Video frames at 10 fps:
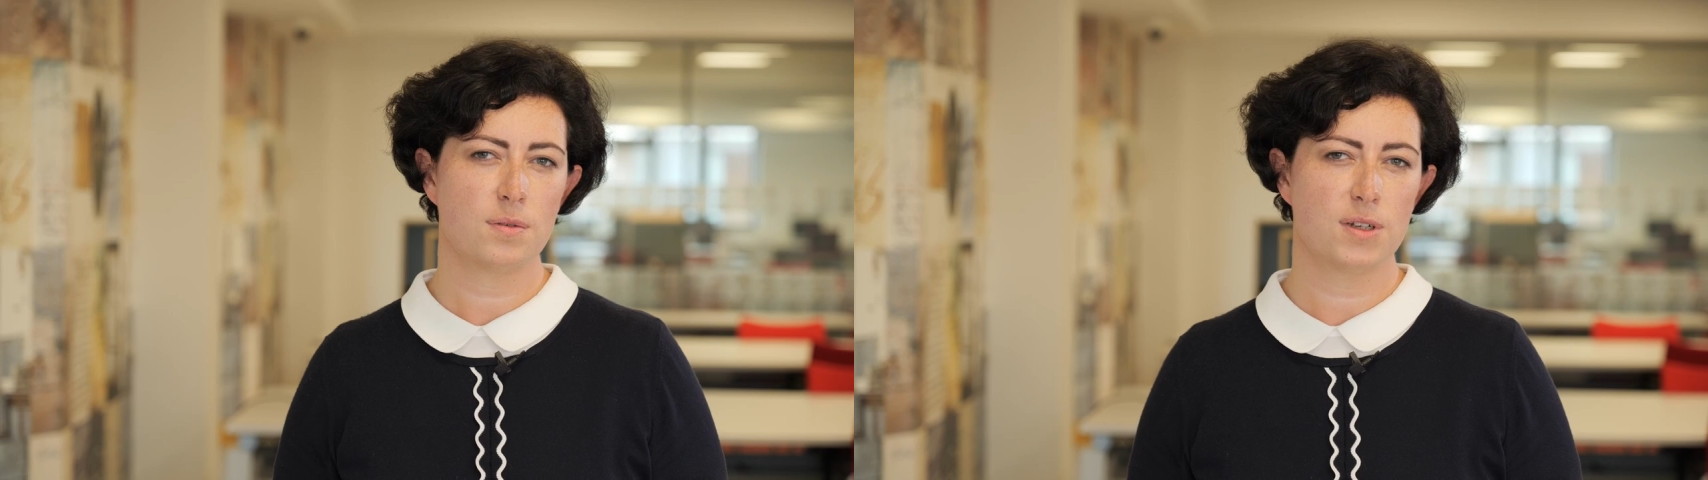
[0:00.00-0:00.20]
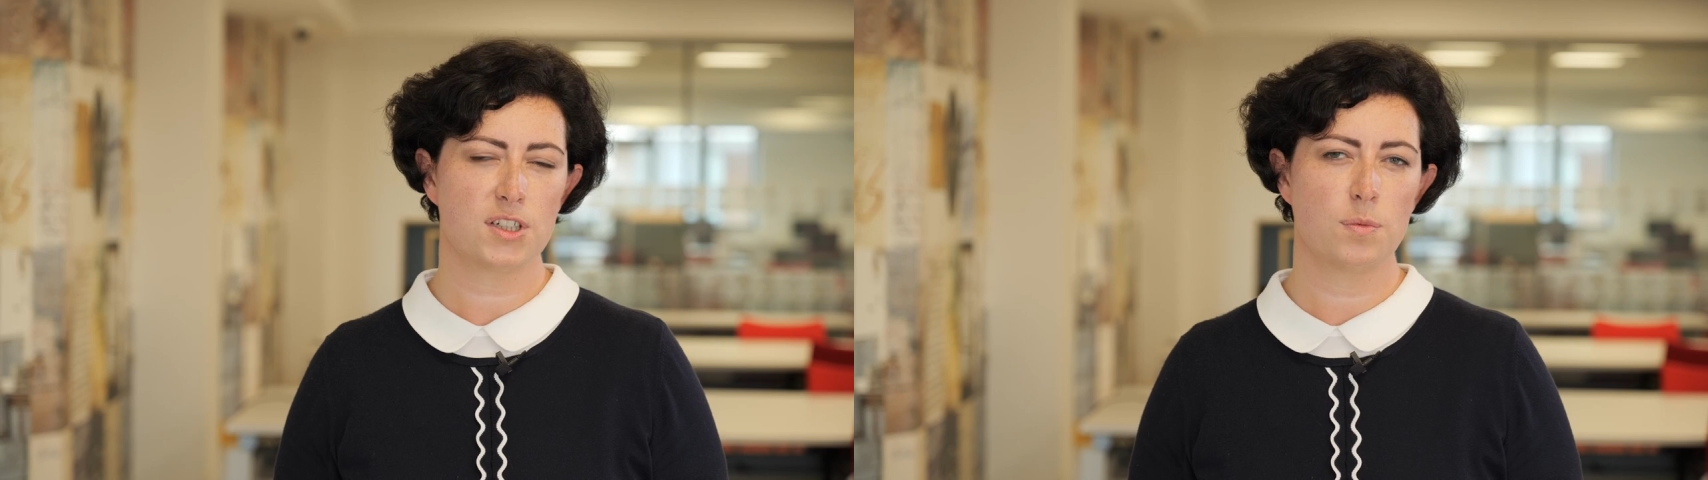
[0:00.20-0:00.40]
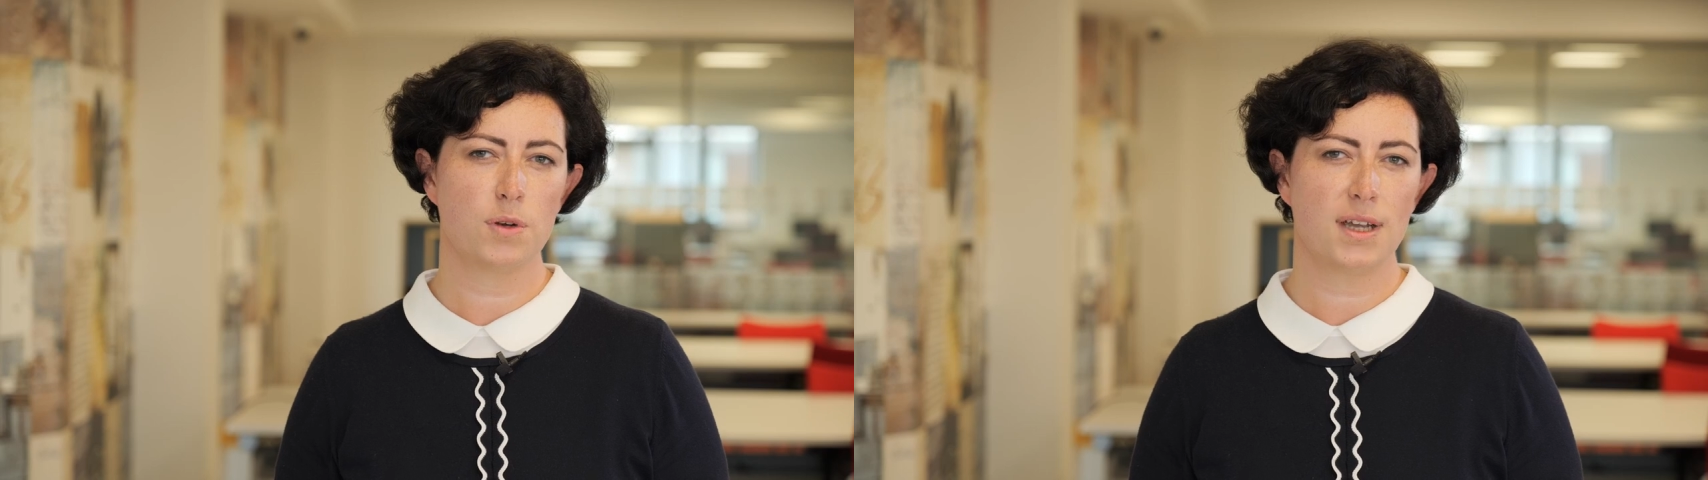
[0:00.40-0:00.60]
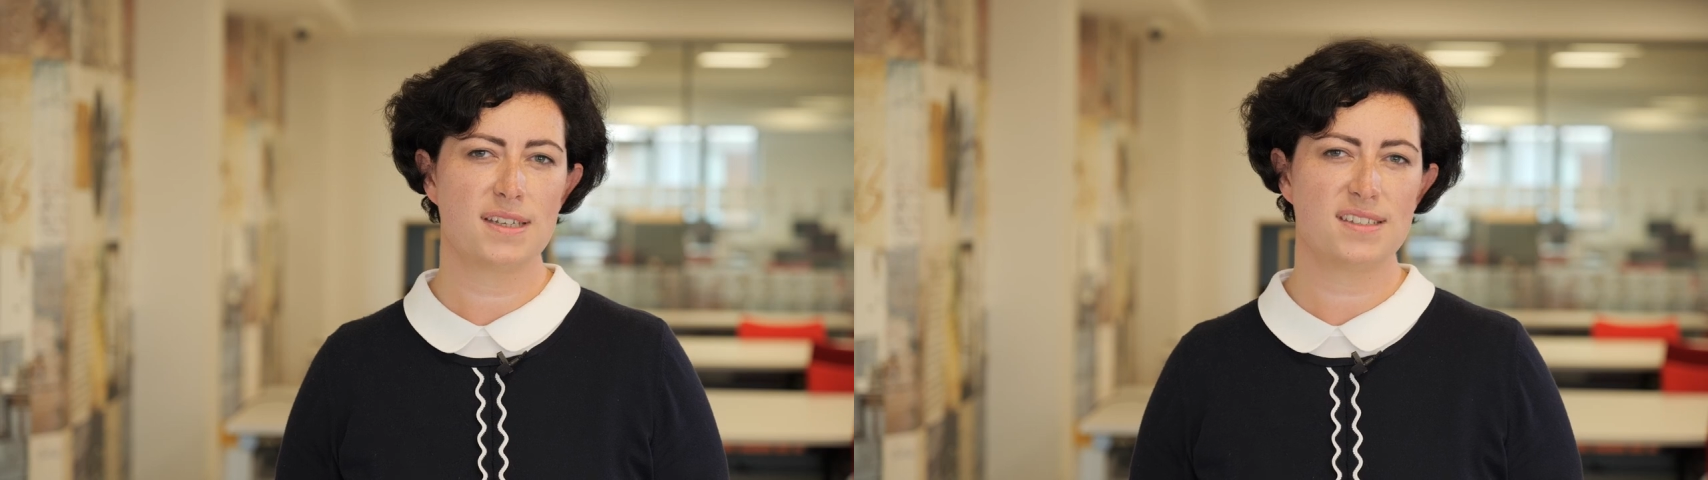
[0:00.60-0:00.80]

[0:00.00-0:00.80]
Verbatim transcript: which comprise